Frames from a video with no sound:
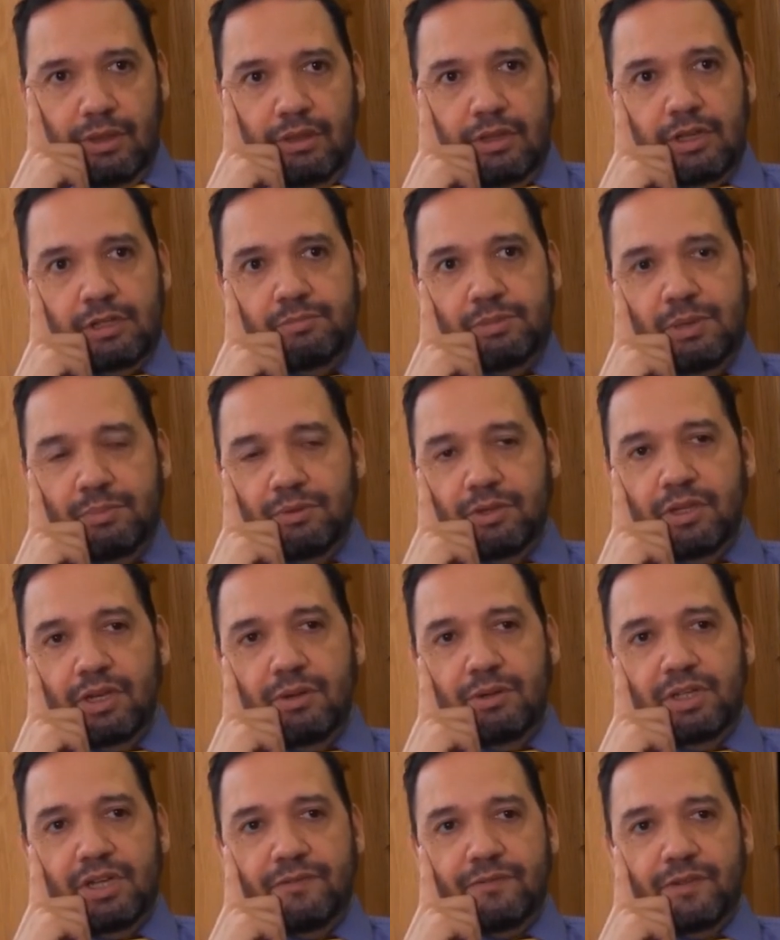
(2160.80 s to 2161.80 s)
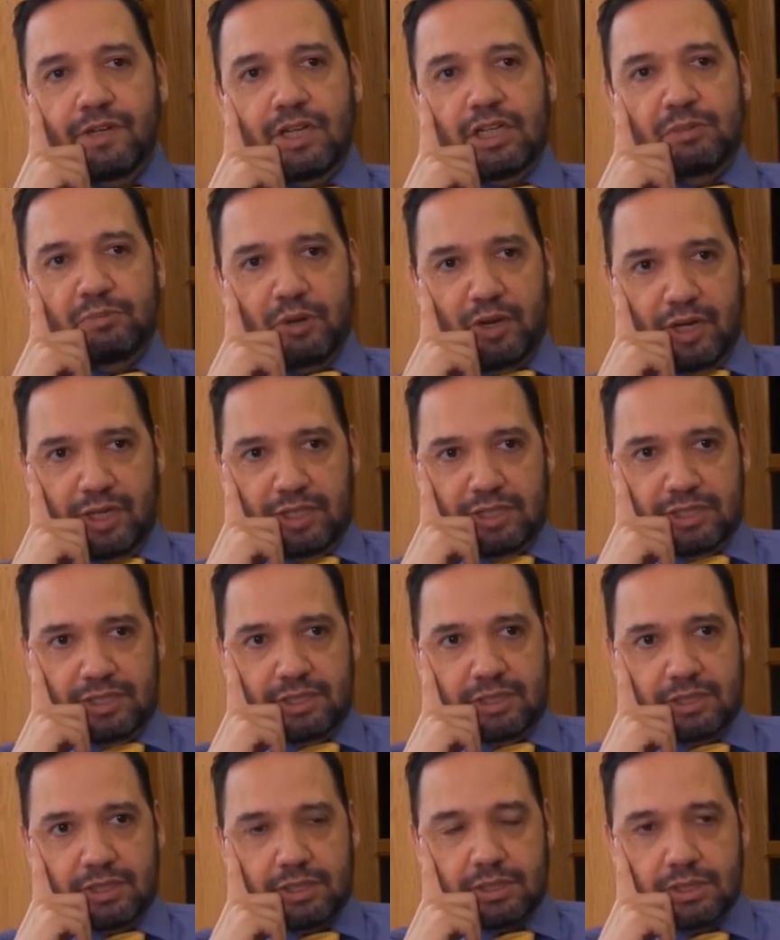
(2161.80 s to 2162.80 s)
there's people that have different
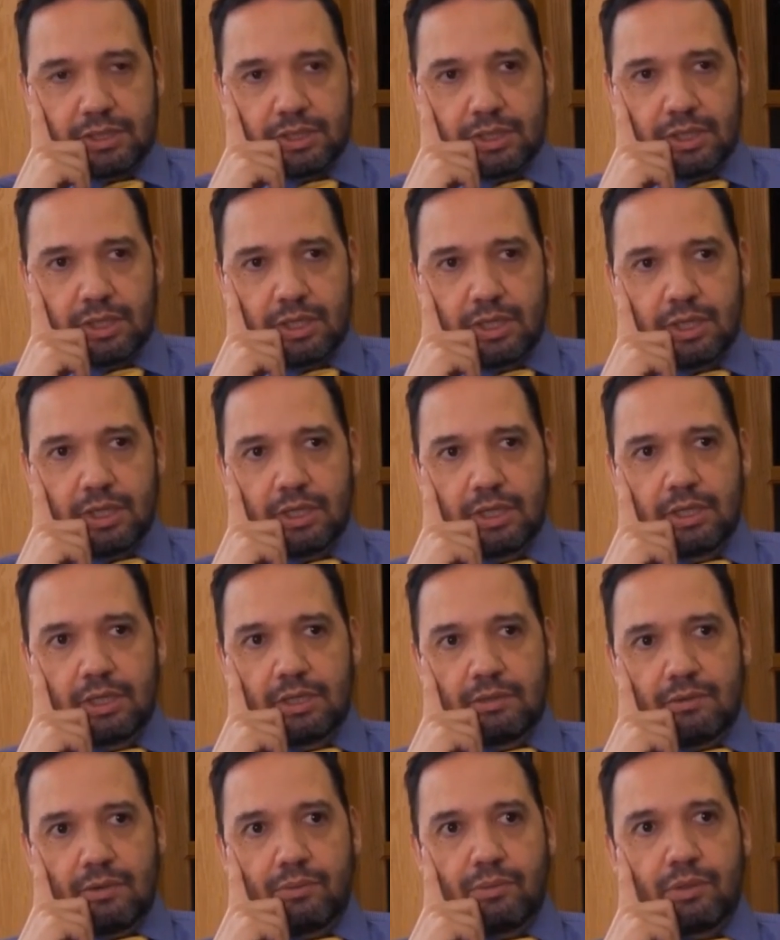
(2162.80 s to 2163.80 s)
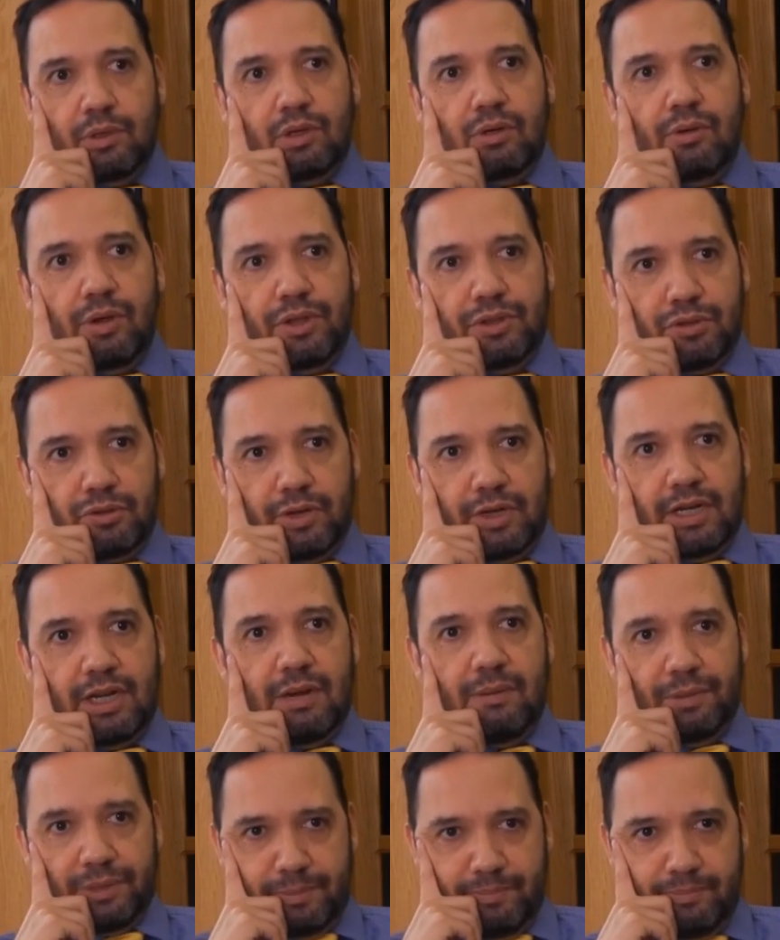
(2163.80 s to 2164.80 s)
experiences than what we're going through right
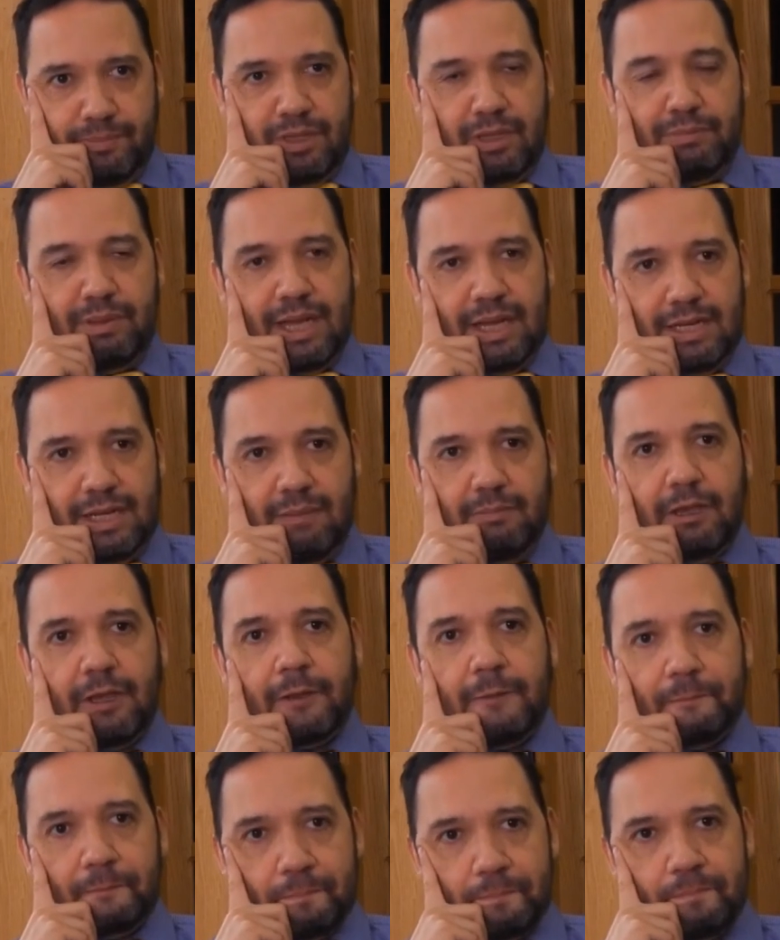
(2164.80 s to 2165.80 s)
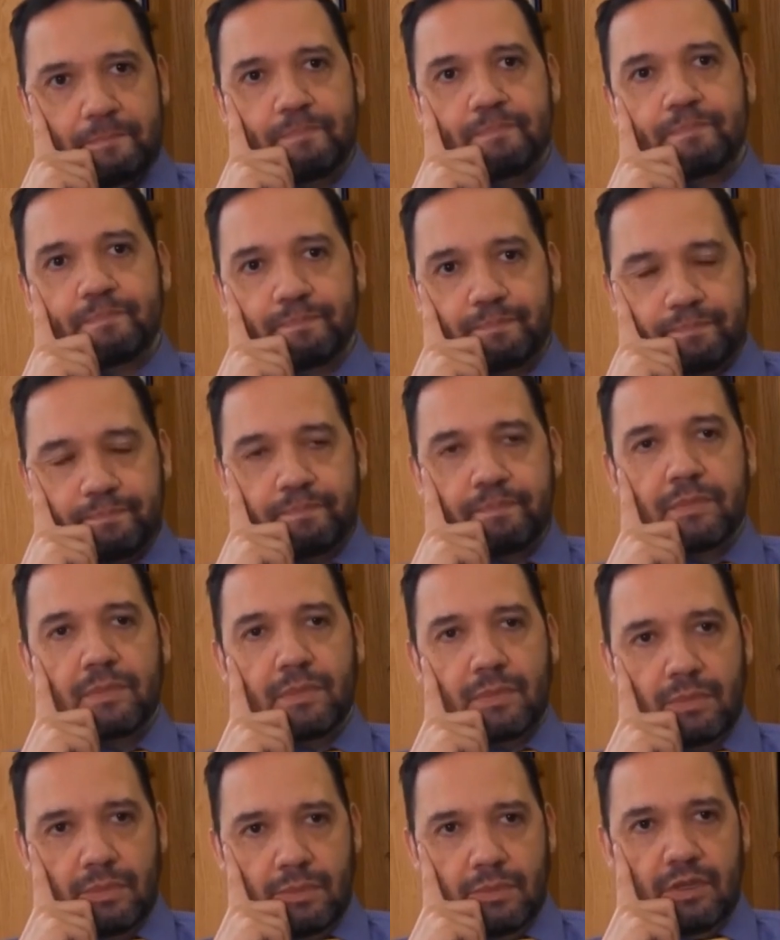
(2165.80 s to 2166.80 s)
now with the pandemic. Right.
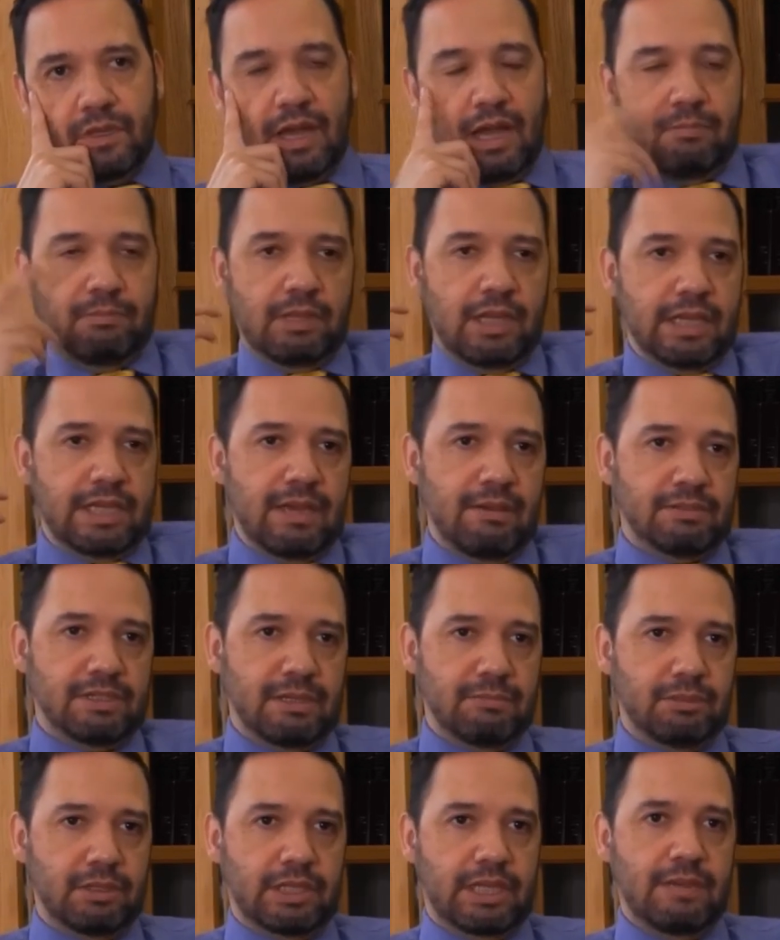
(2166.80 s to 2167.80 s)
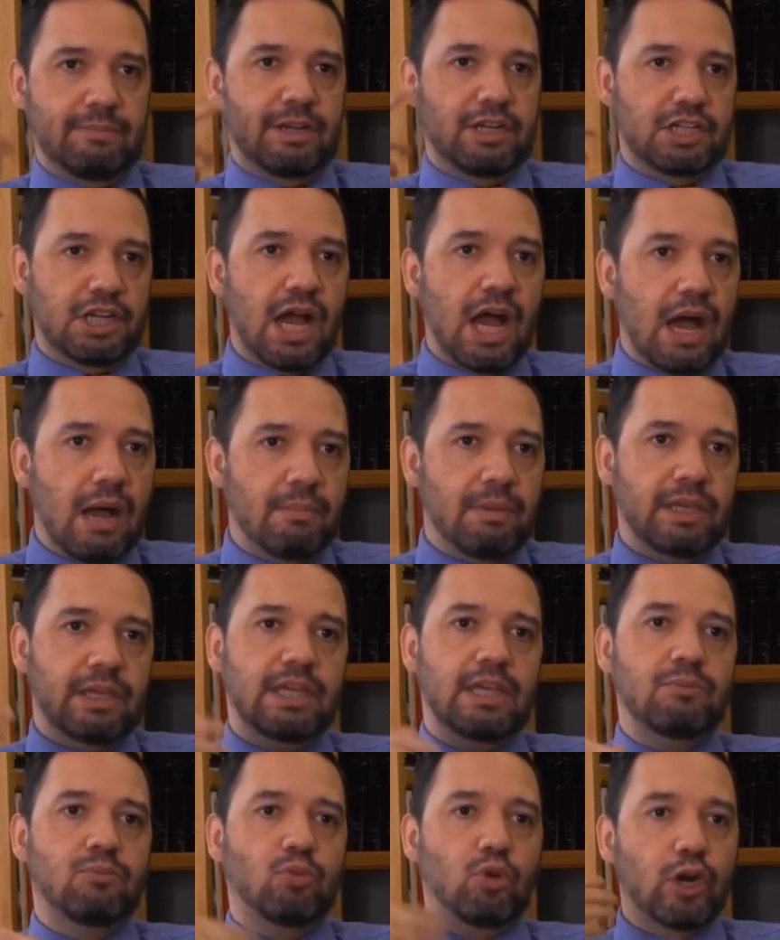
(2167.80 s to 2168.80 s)
You know, I'm lucky I was able to keep my job
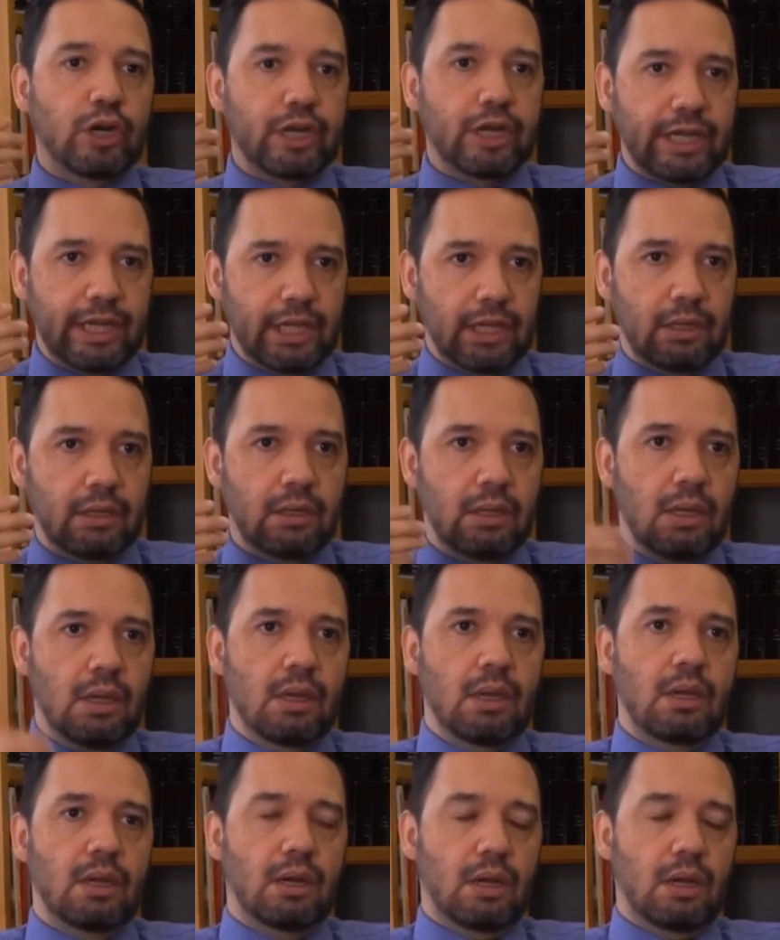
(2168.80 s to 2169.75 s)
and keep working. Yeah.